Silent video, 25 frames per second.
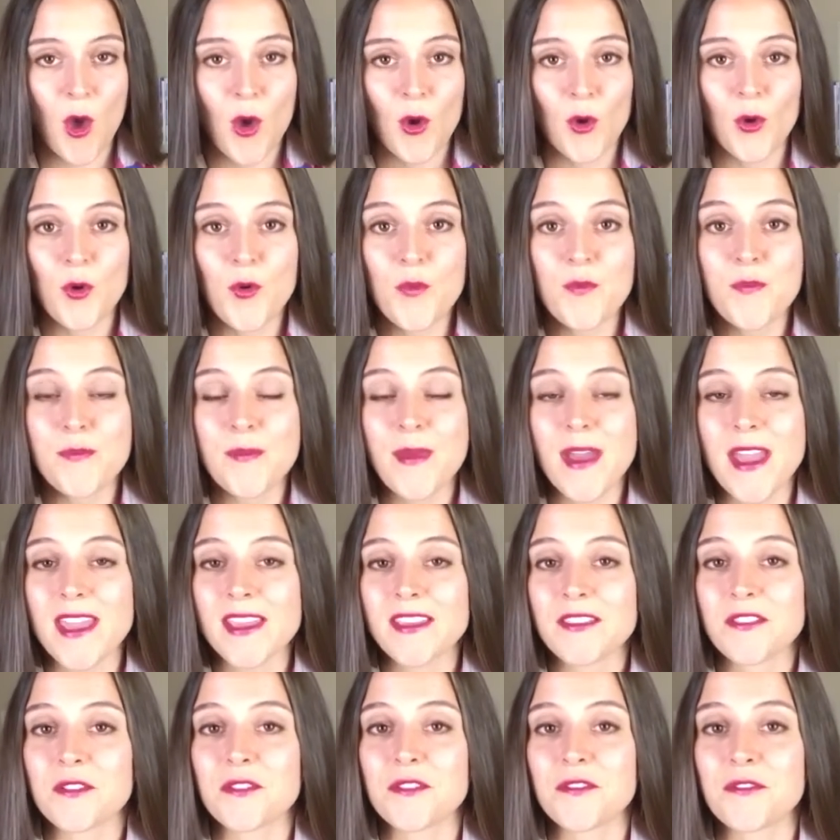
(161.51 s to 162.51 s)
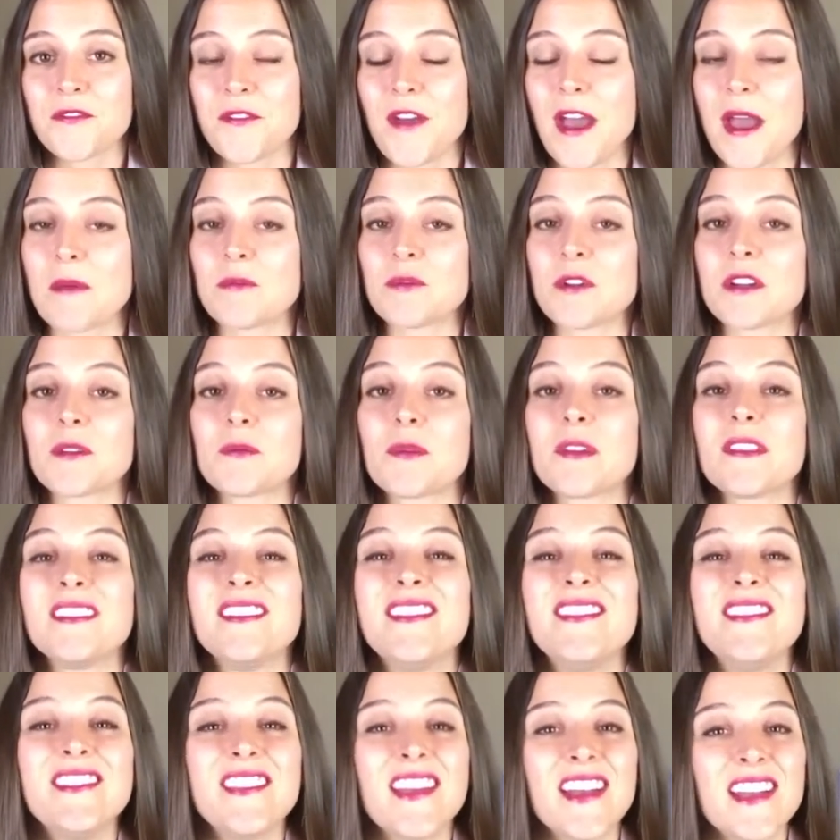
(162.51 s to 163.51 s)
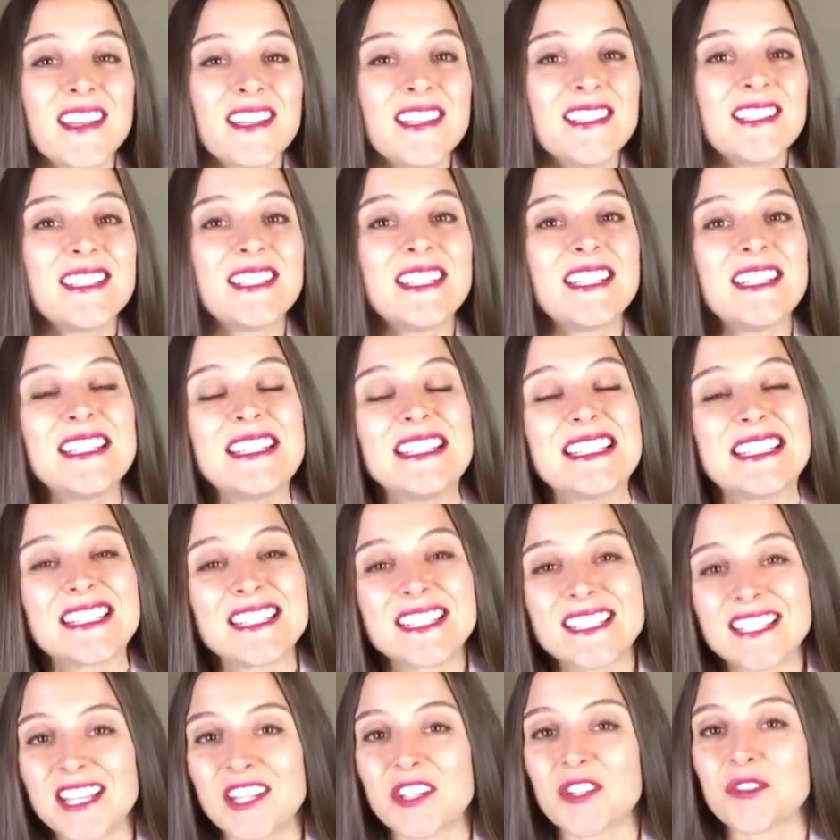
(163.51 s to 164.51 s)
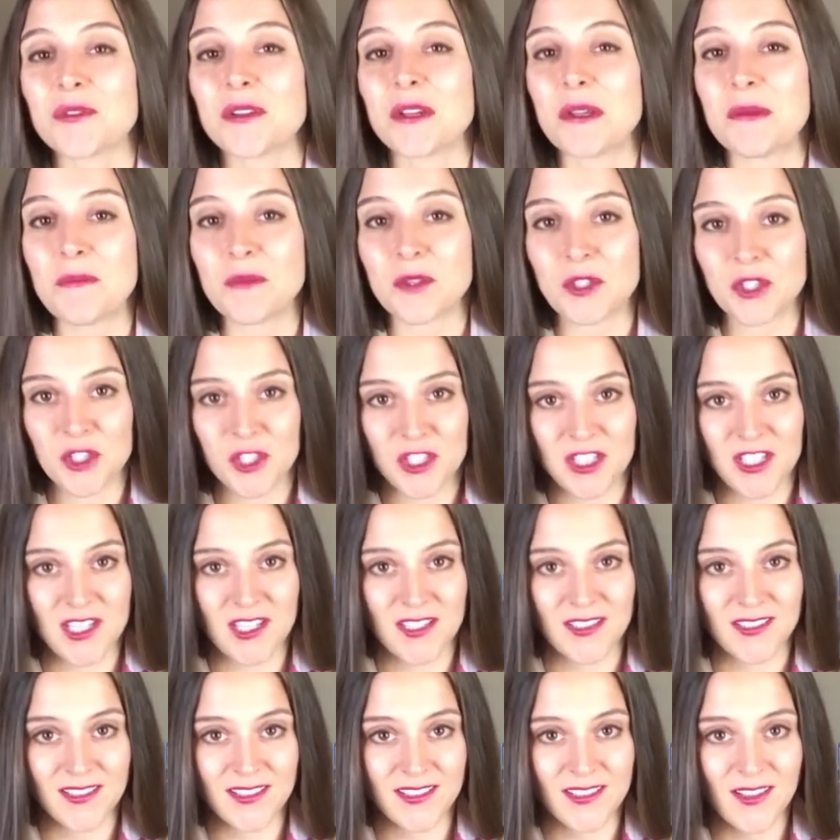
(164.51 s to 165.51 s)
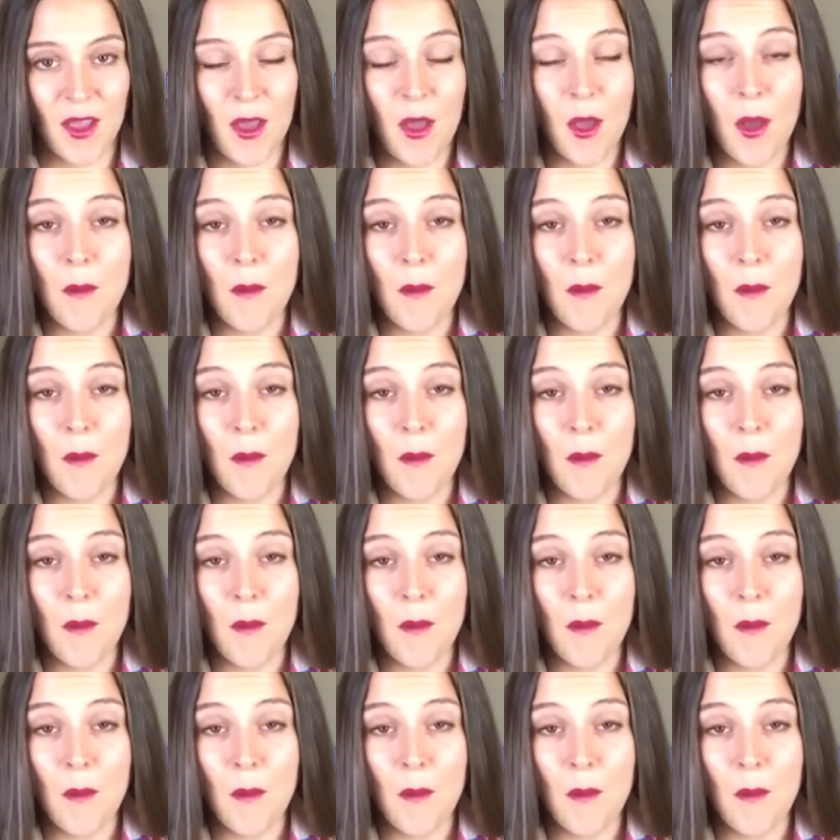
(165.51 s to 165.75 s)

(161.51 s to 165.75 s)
who make their fabric with 19th century machines,